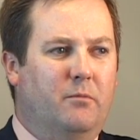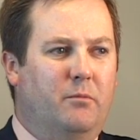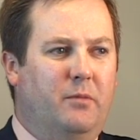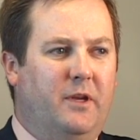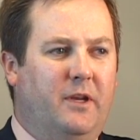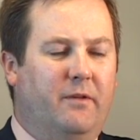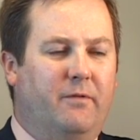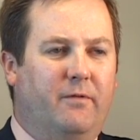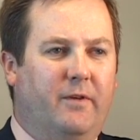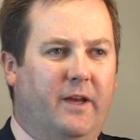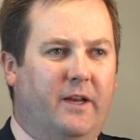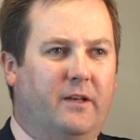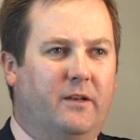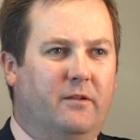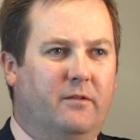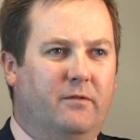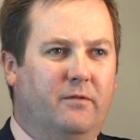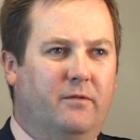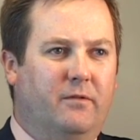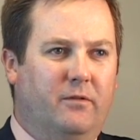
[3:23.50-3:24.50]
be
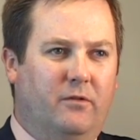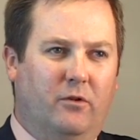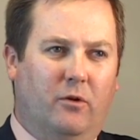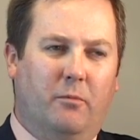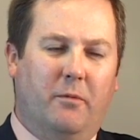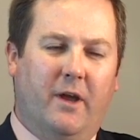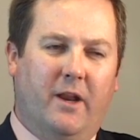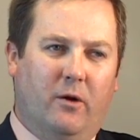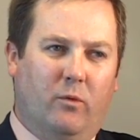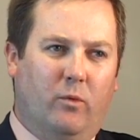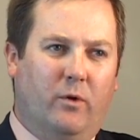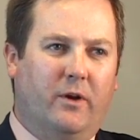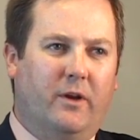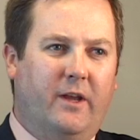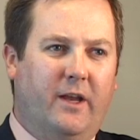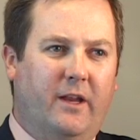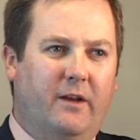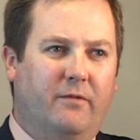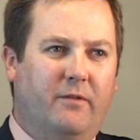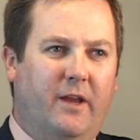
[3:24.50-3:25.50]
effective no matter what
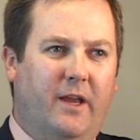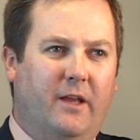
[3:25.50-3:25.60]
kind of